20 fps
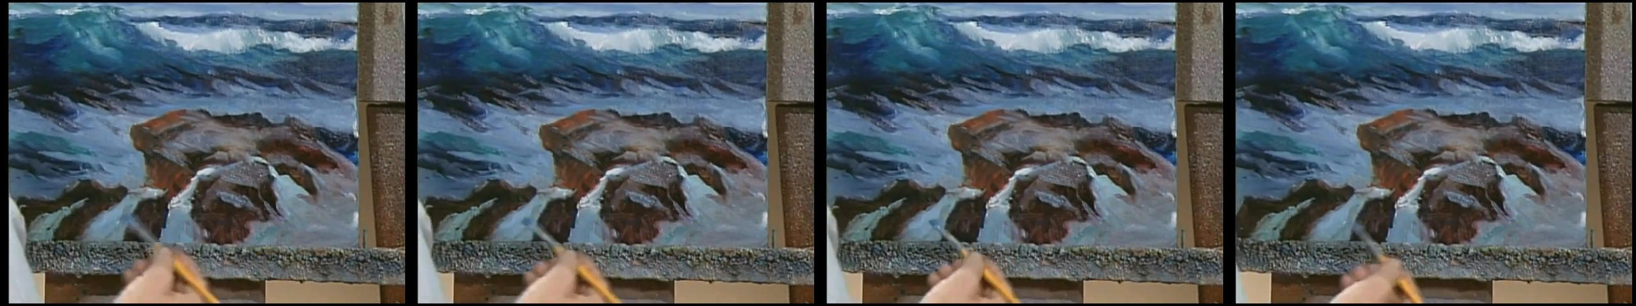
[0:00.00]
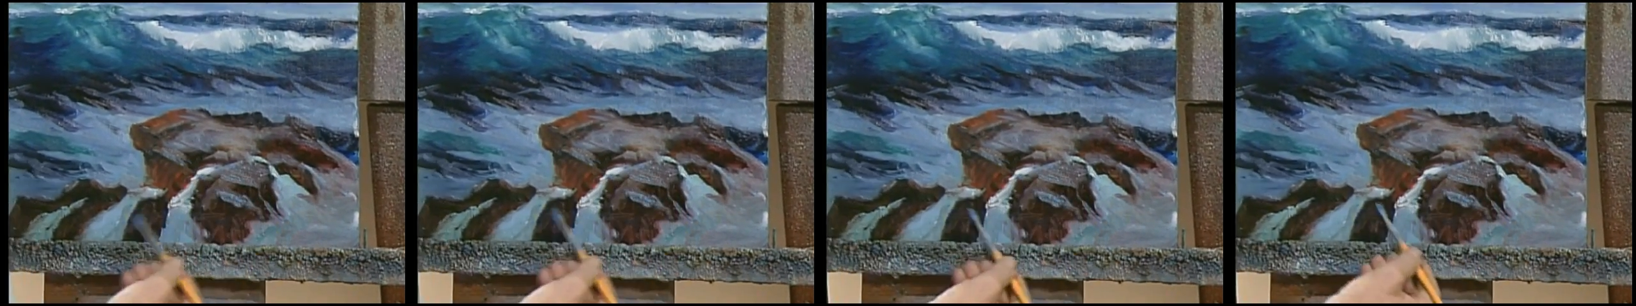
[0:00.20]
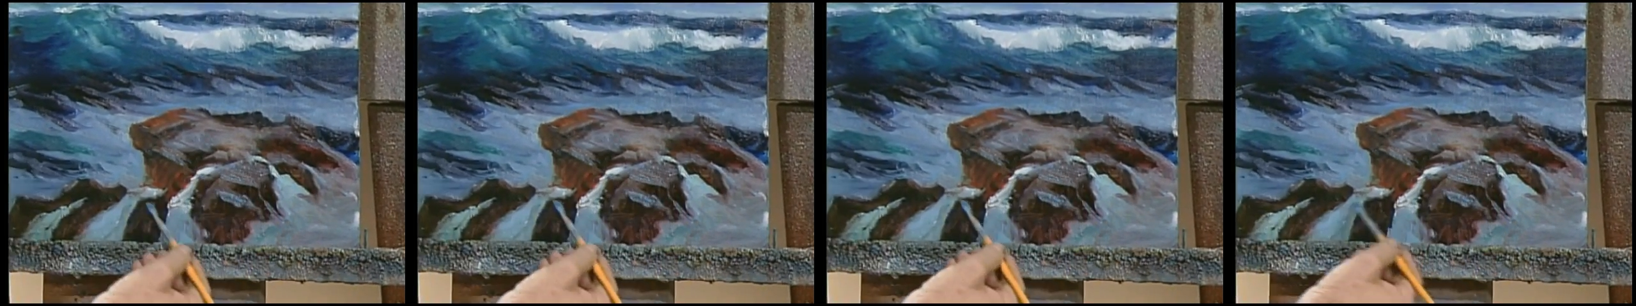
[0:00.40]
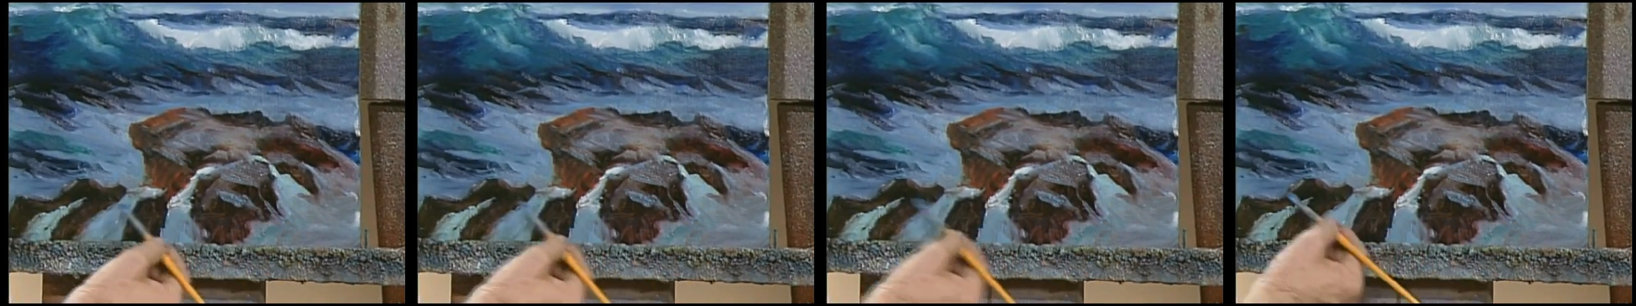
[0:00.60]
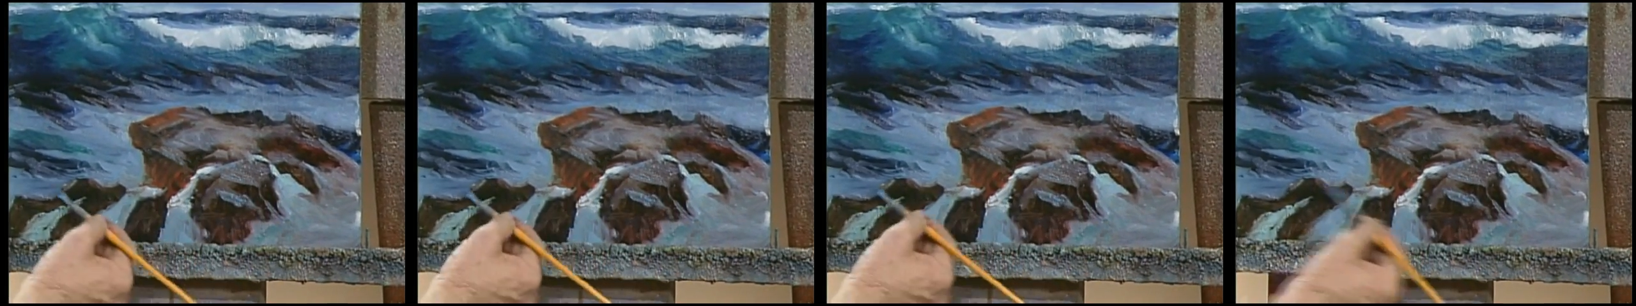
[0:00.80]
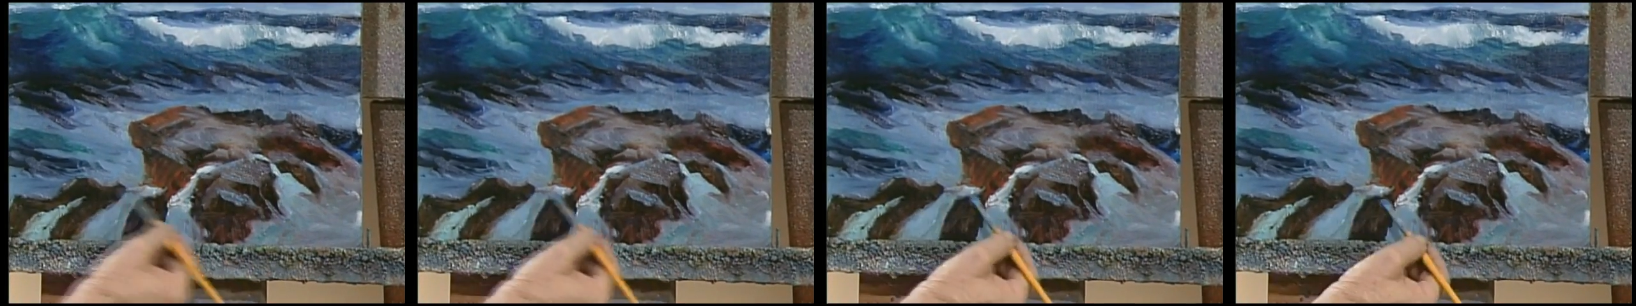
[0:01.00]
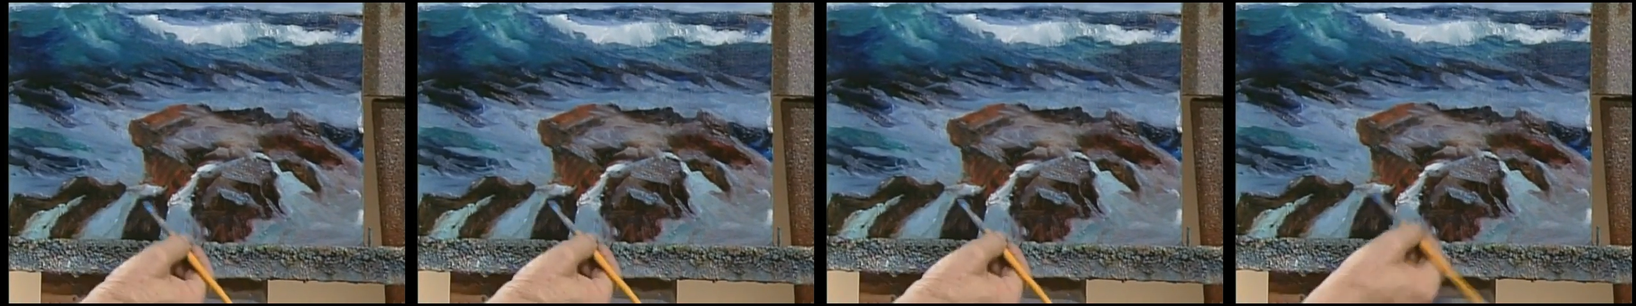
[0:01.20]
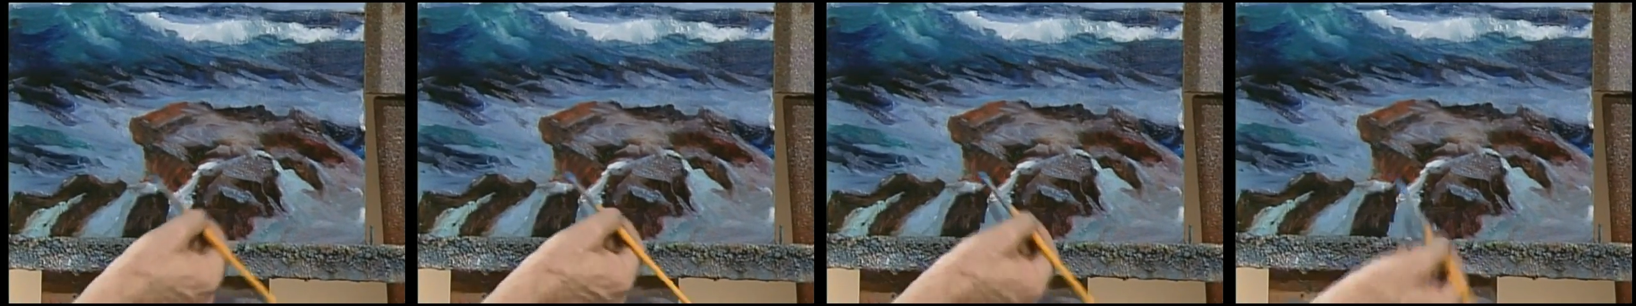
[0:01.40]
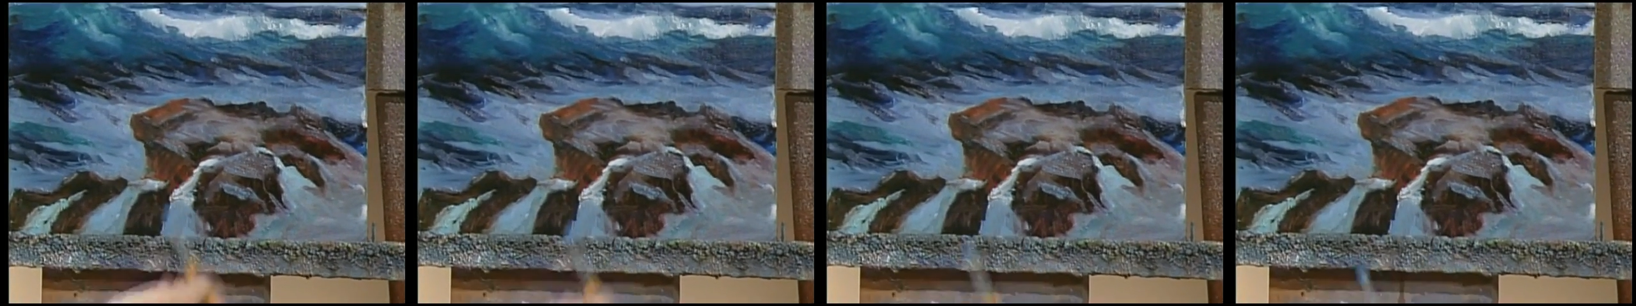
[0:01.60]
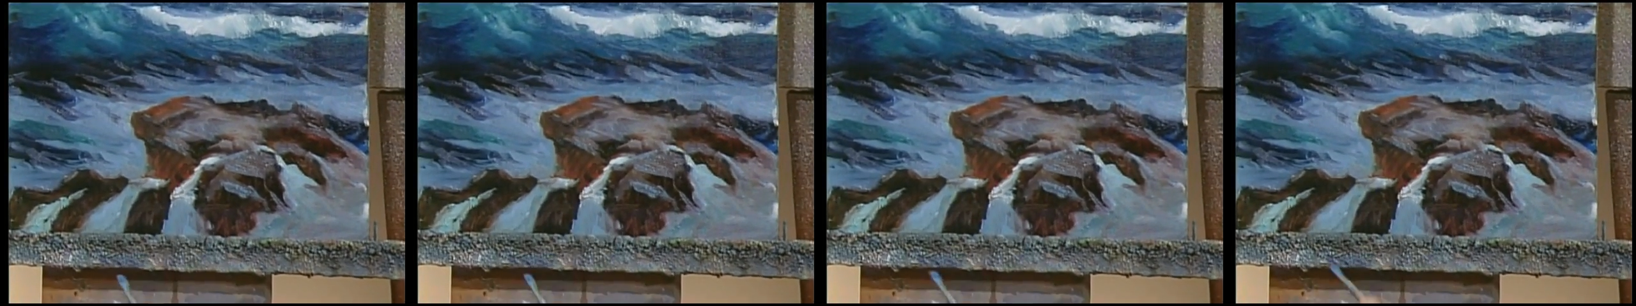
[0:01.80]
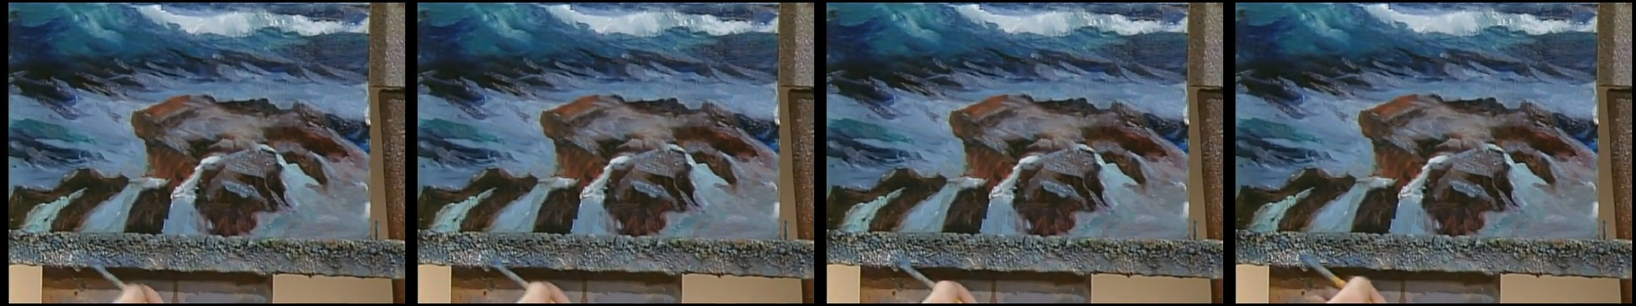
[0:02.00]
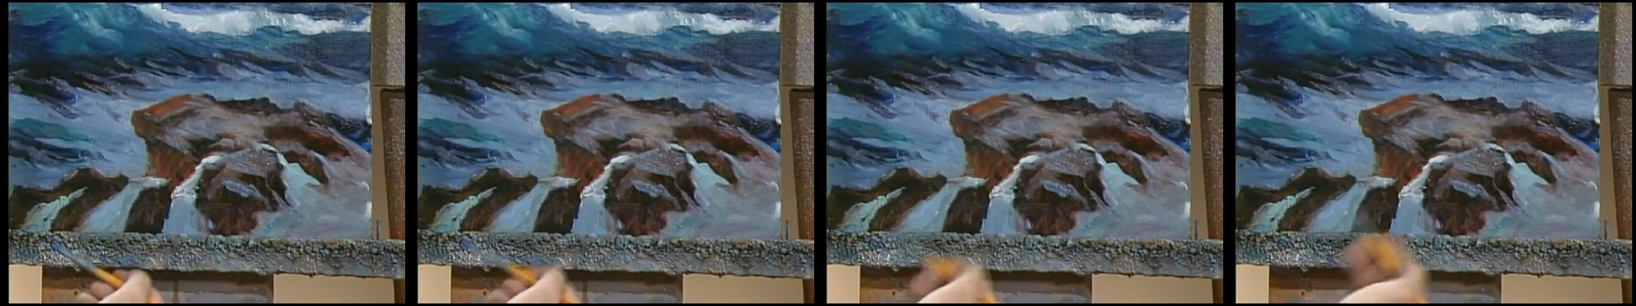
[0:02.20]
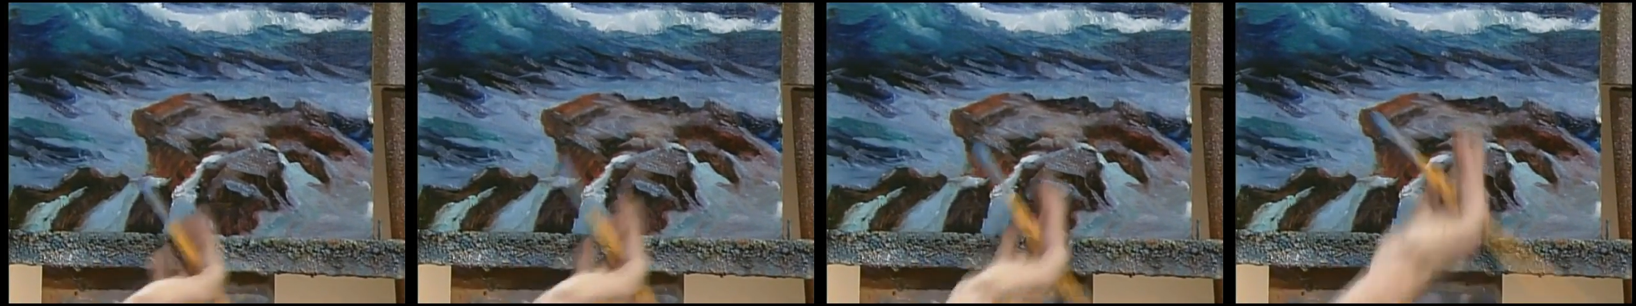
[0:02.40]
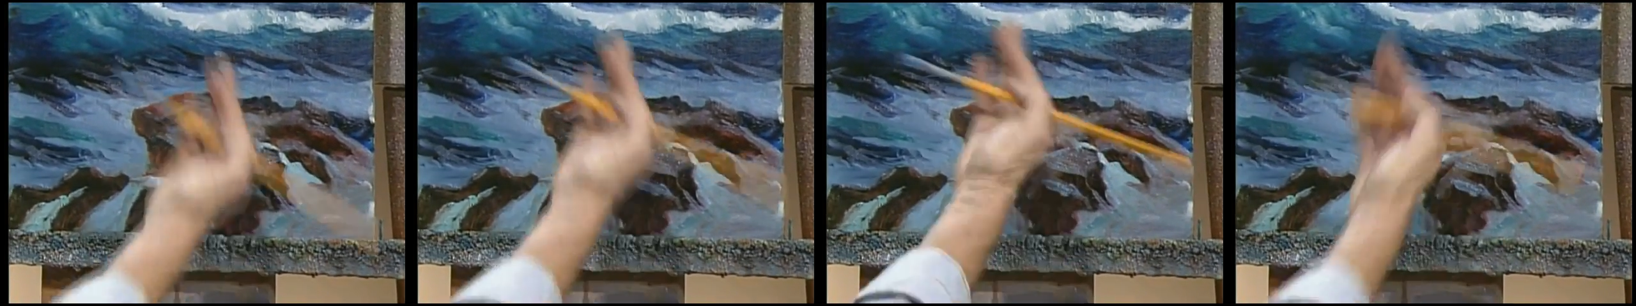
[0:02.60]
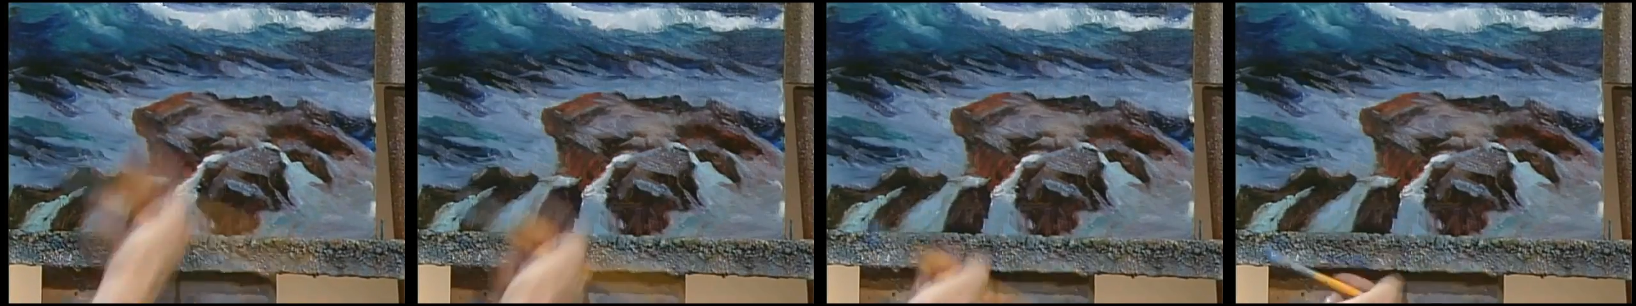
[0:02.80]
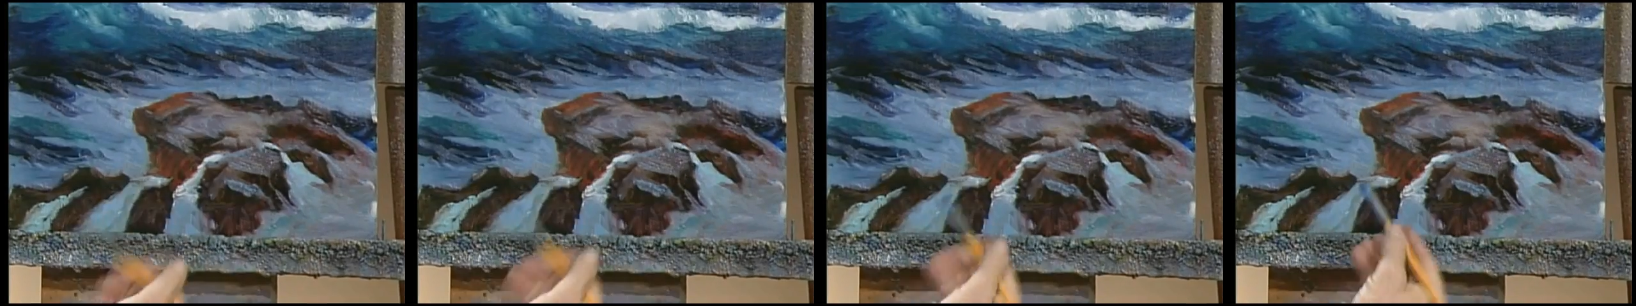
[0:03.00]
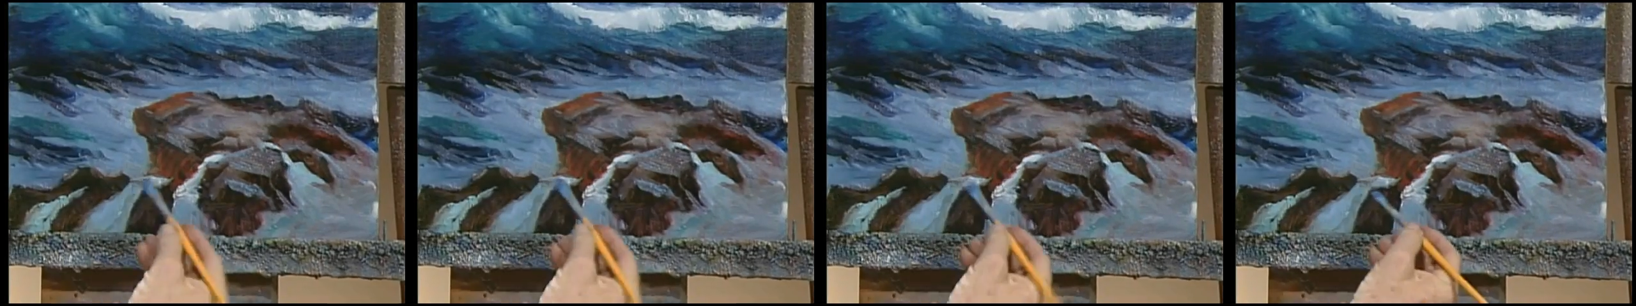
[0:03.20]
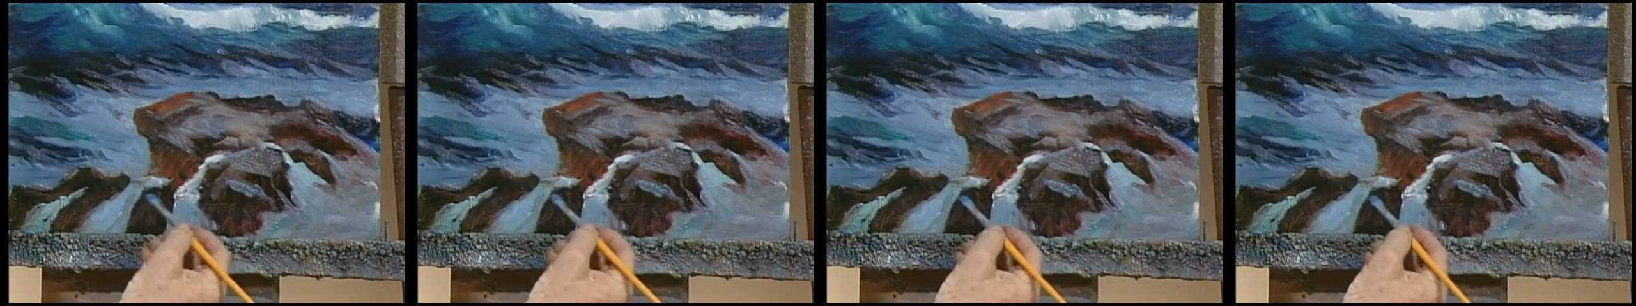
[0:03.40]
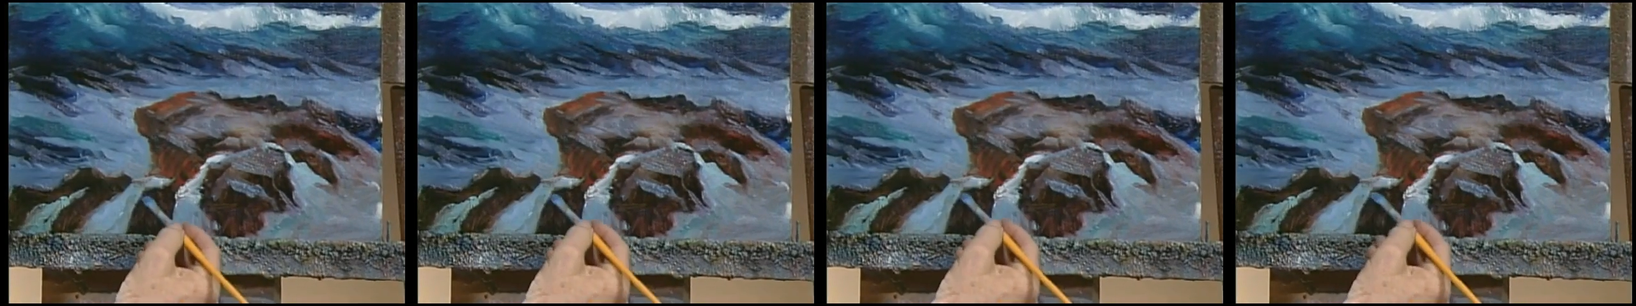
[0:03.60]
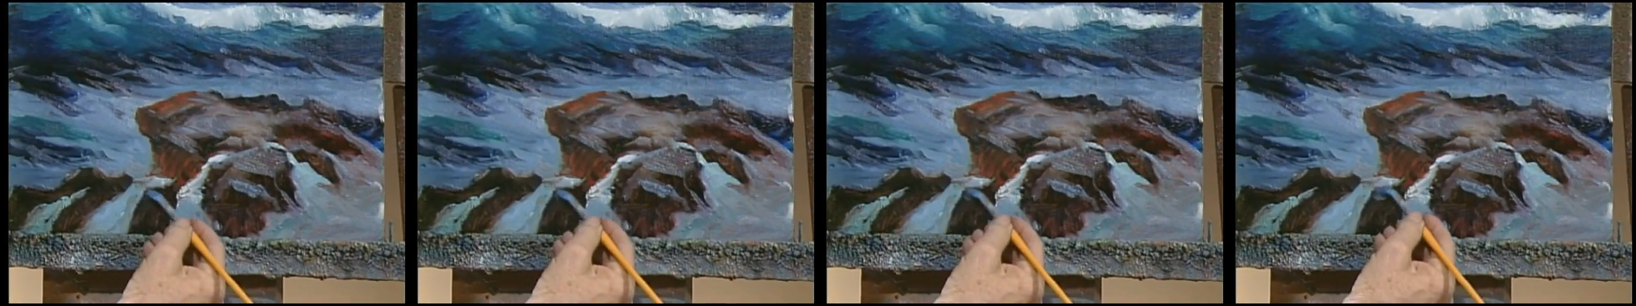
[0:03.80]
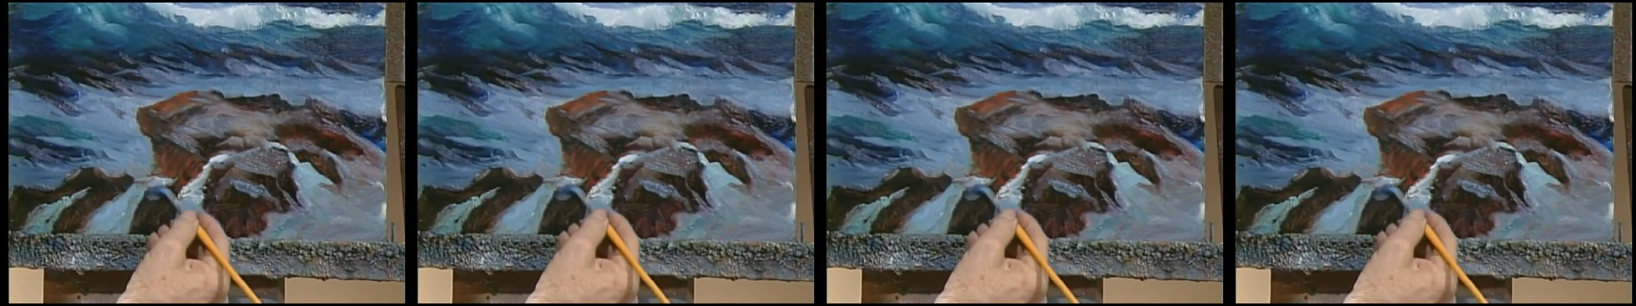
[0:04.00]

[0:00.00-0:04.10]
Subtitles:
[unreadable: no face in view]